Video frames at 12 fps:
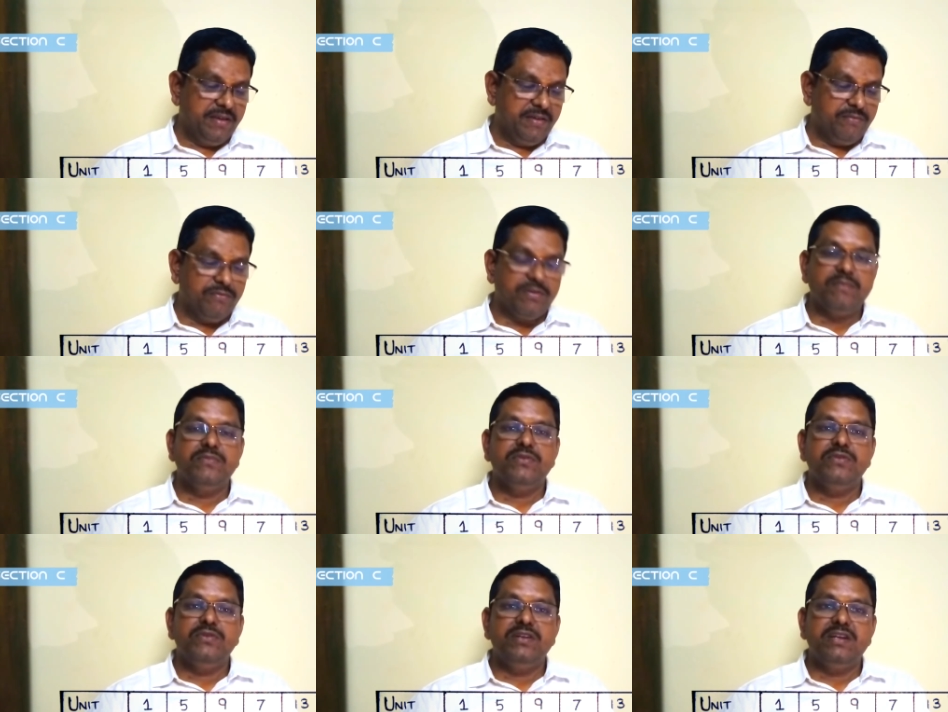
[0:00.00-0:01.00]
from
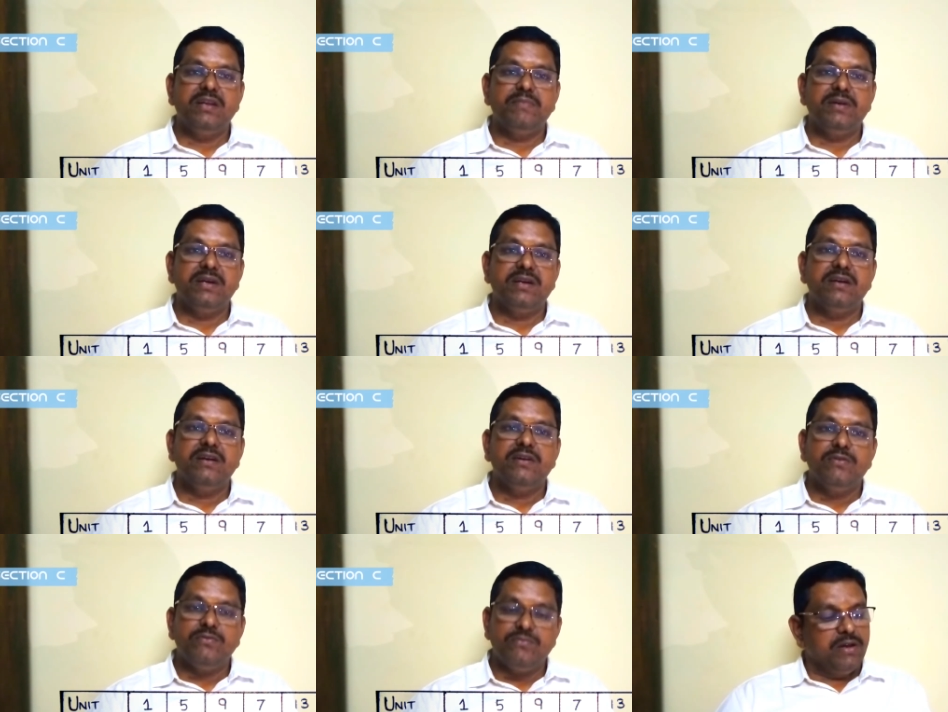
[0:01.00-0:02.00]
unit number
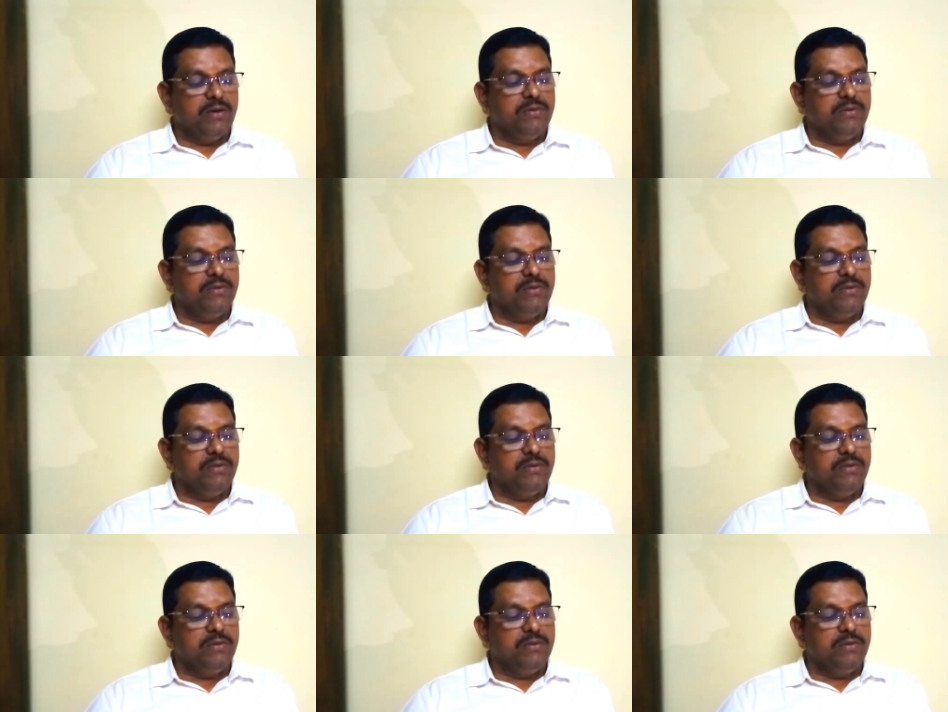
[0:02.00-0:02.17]
5.